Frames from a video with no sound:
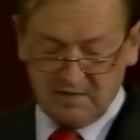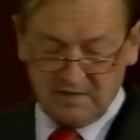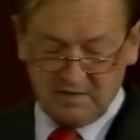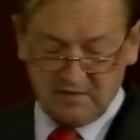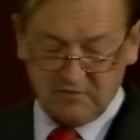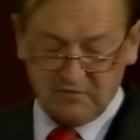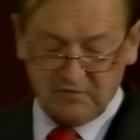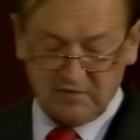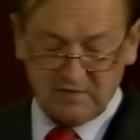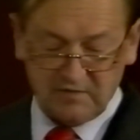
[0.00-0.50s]
A
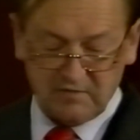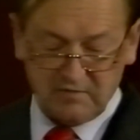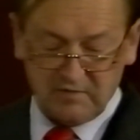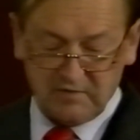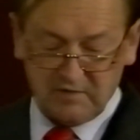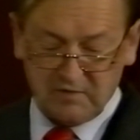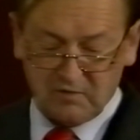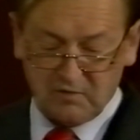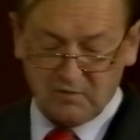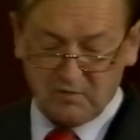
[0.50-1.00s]

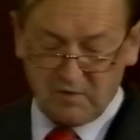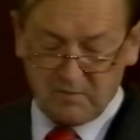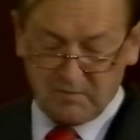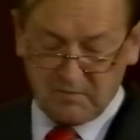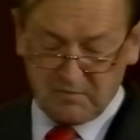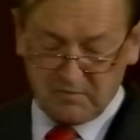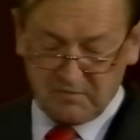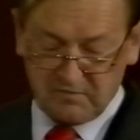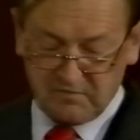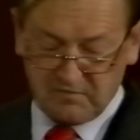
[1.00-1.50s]
genuinely
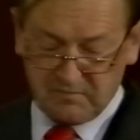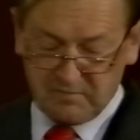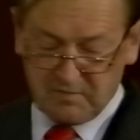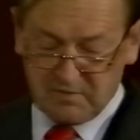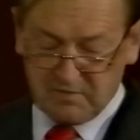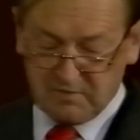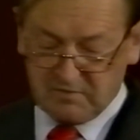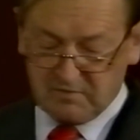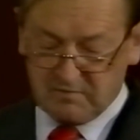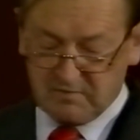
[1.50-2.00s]
cooperative
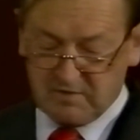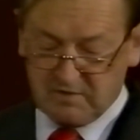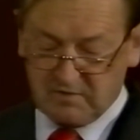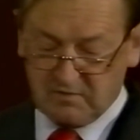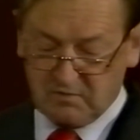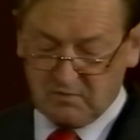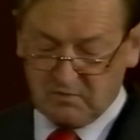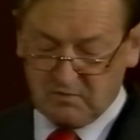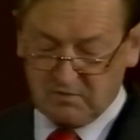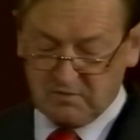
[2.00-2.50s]
spirit among
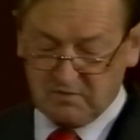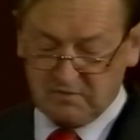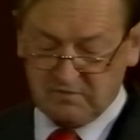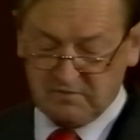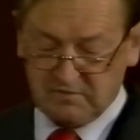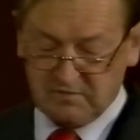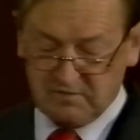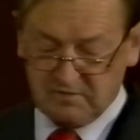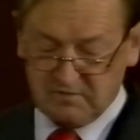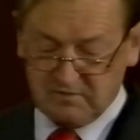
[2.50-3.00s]
all
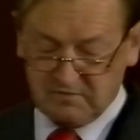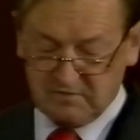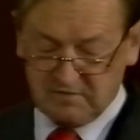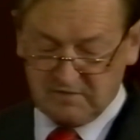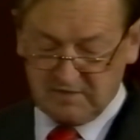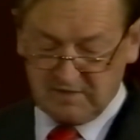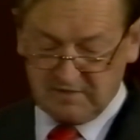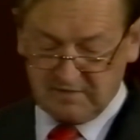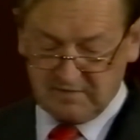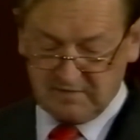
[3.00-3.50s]
concerned is
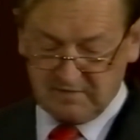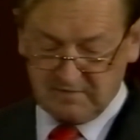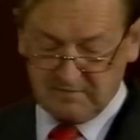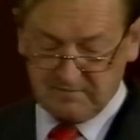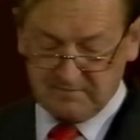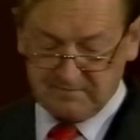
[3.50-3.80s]
another.